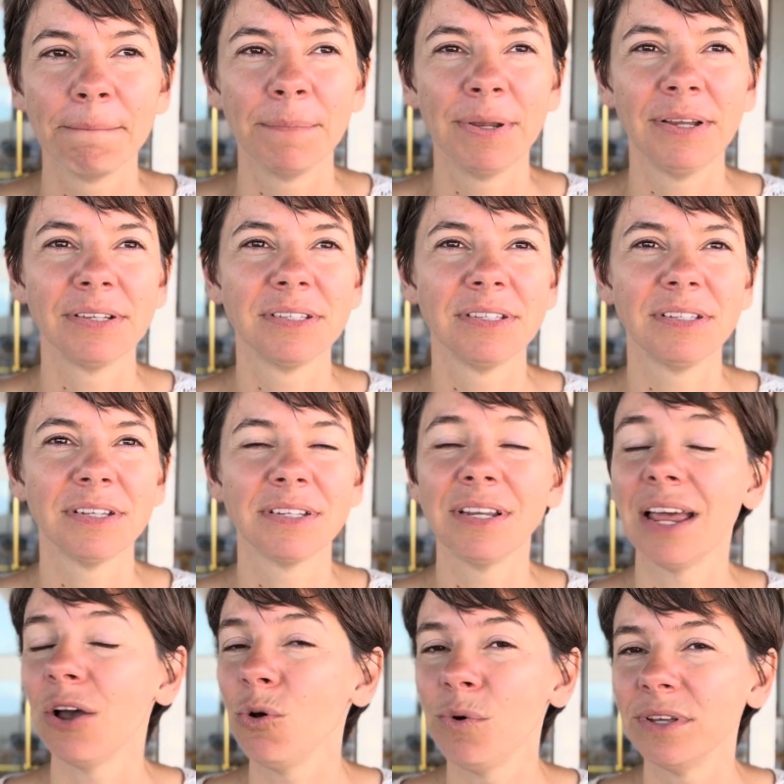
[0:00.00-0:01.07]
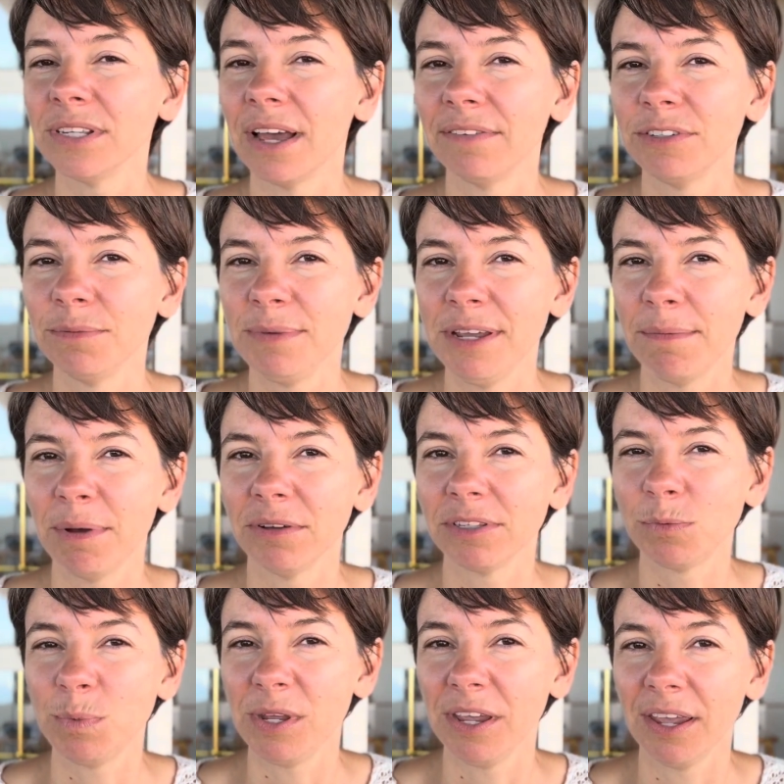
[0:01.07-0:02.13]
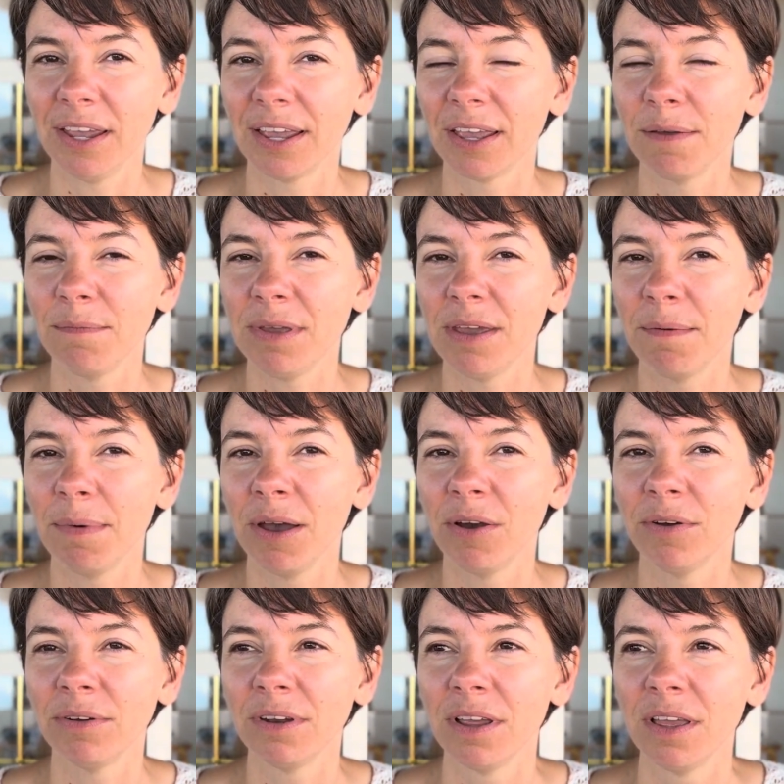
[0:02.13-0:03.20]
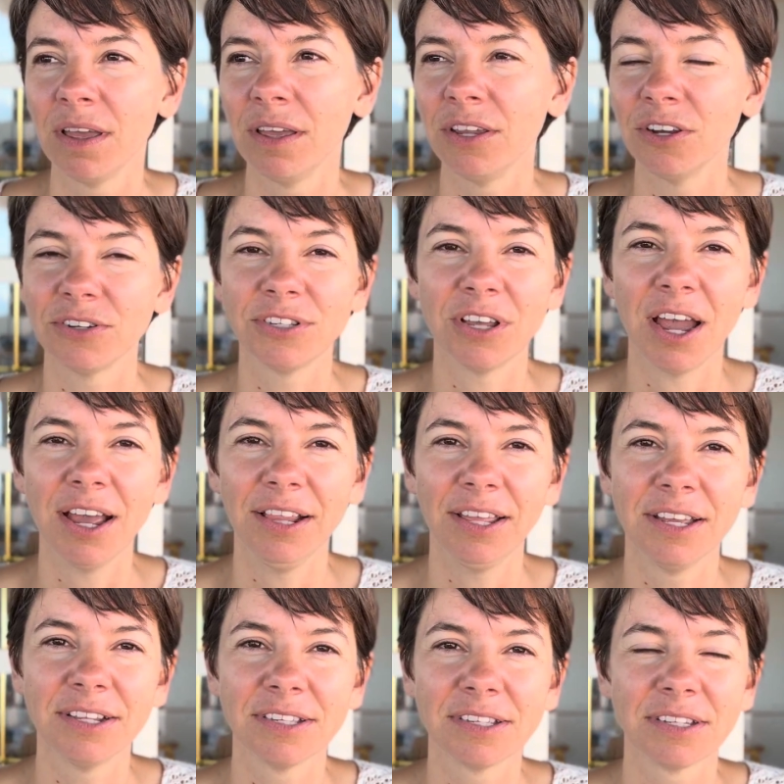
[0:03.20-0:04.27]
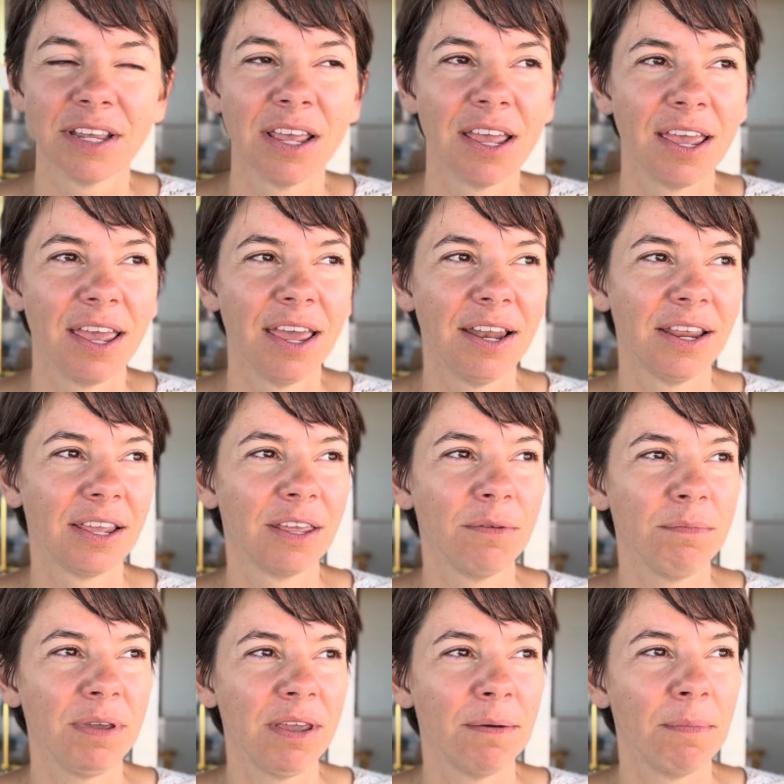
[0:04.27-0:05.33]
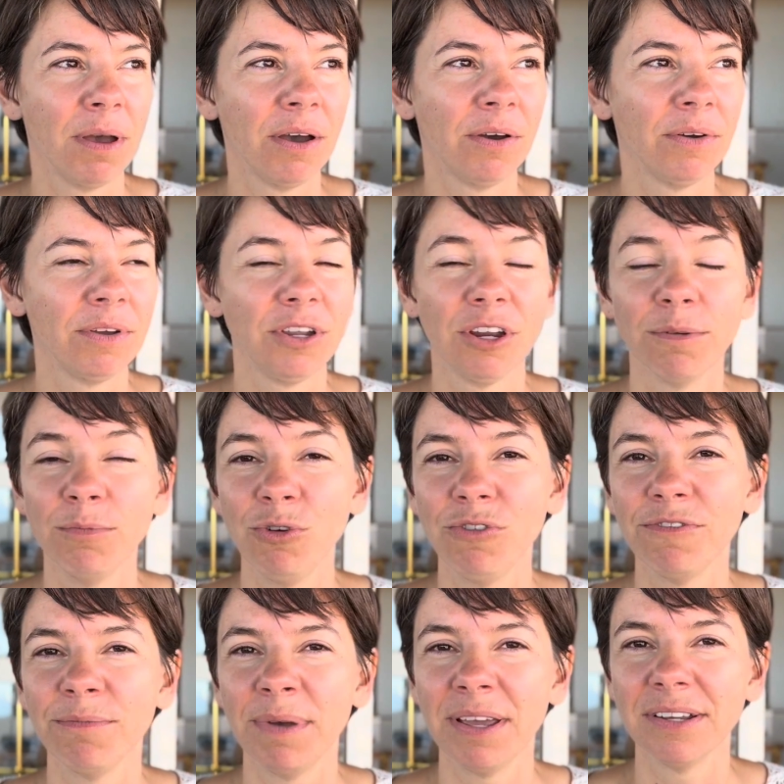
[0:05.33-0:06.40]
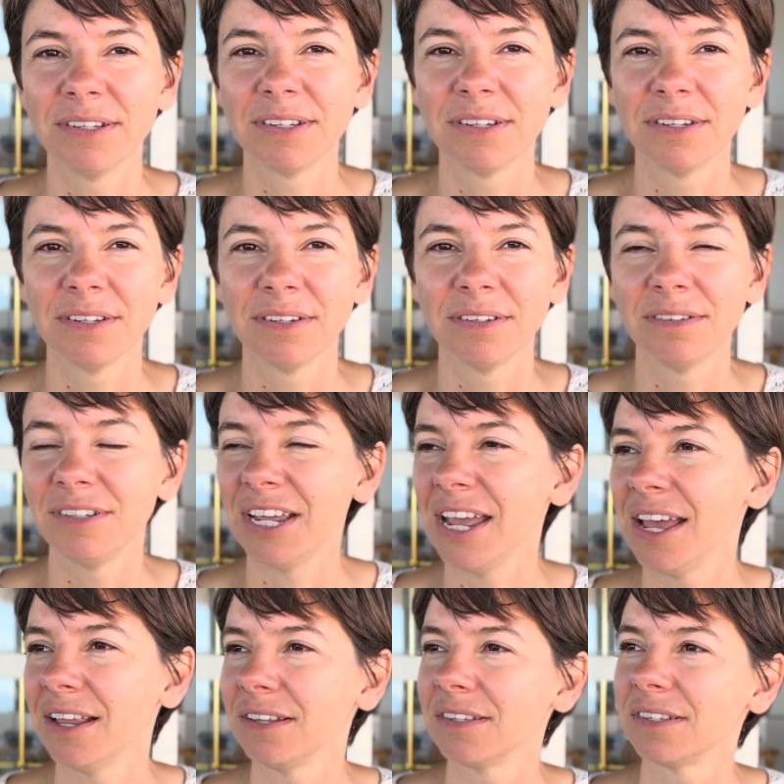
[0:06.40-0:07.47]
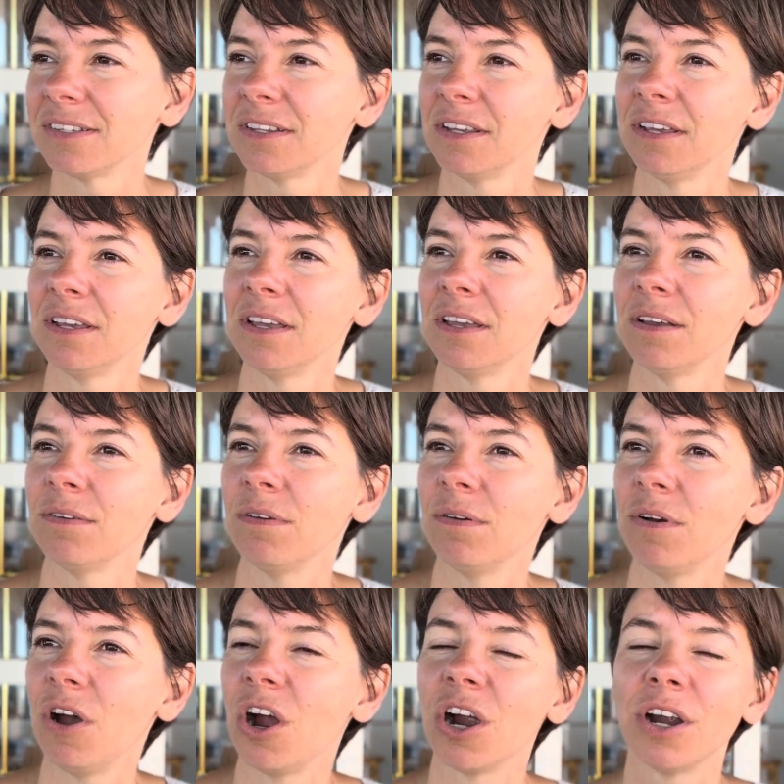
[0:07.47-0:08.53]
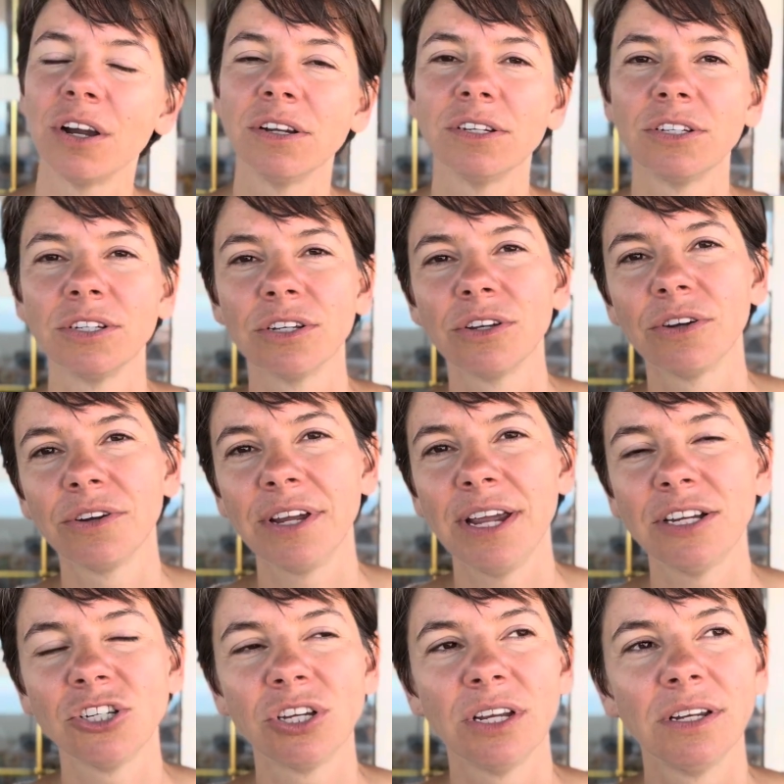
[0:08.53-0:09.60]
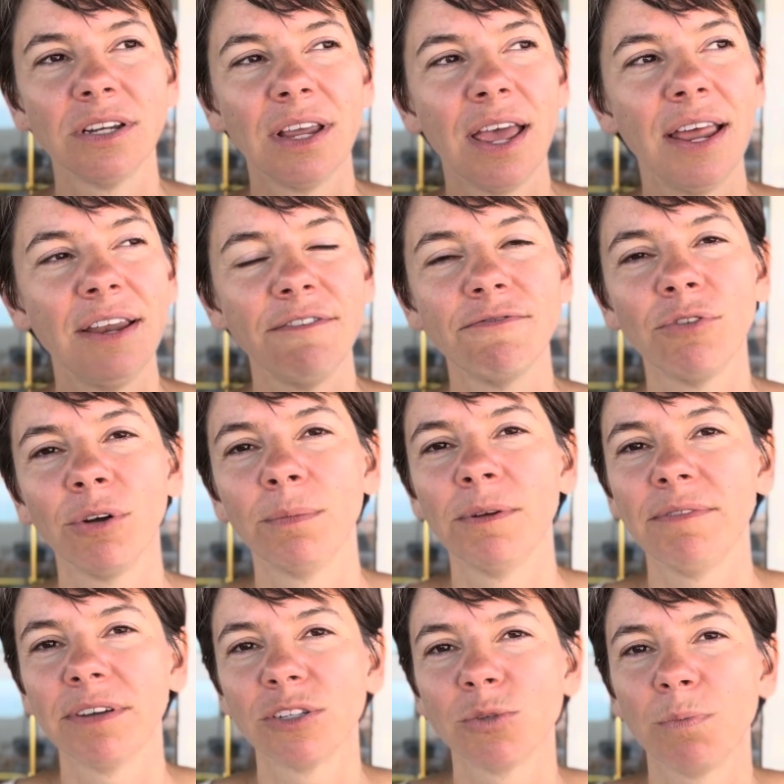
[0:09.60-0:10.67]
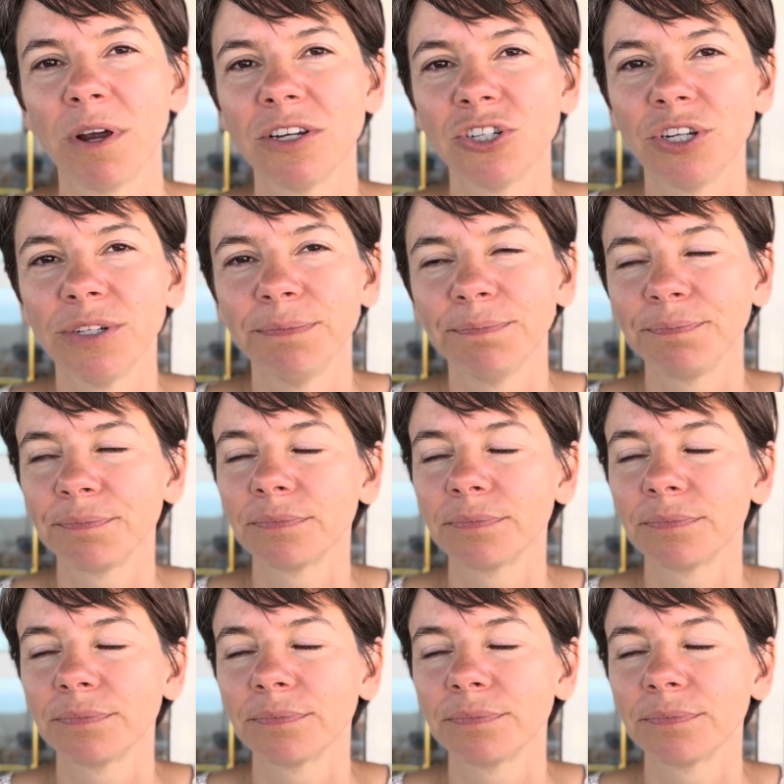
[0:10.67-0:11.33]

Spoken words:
but it doesn't always have to be about speaking. It can be about your silence, and it can be about your movement, dance, art, creation, any form of expression.